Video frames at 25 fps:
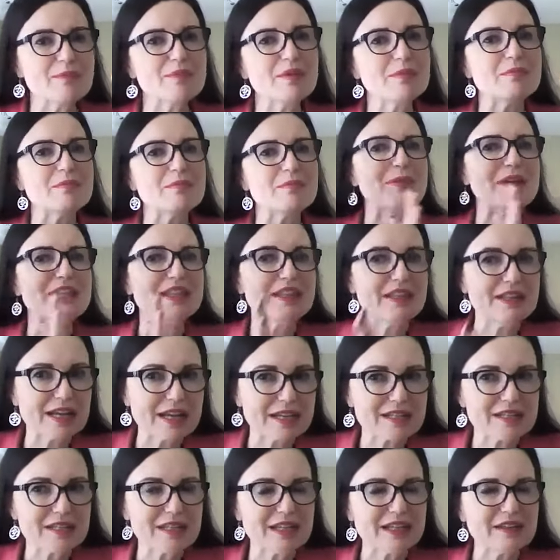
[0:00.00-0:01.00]
but maybe in the
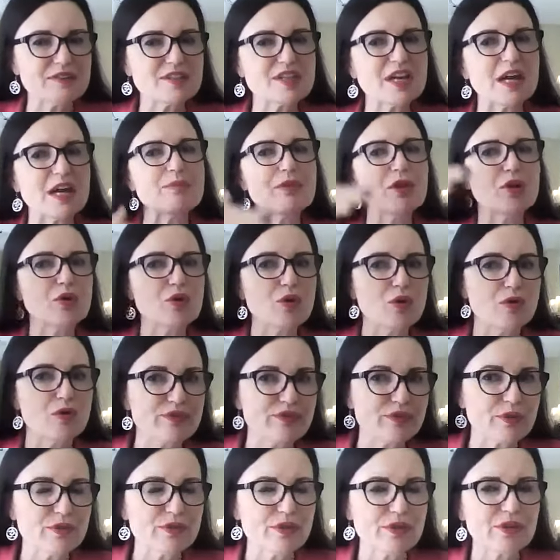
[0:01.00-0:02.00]
next lifetime they'll go
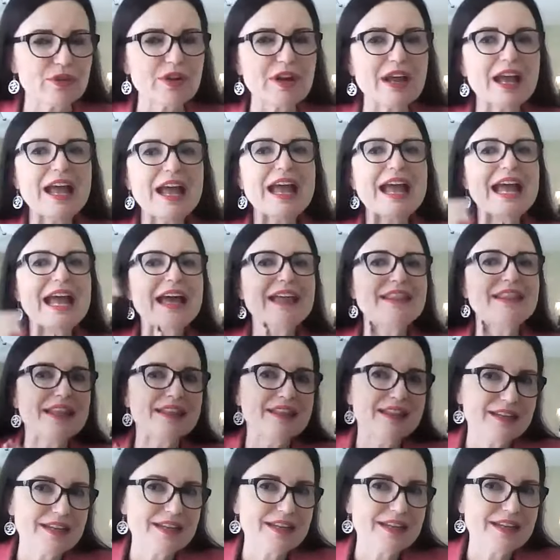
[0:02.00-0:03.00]
further, and then
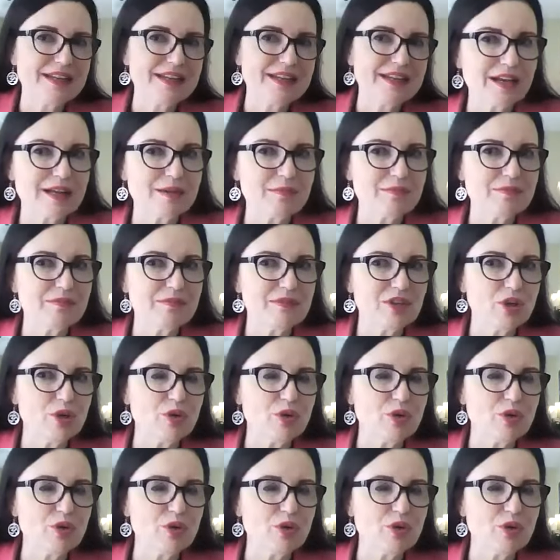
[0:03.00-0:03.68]
the next time,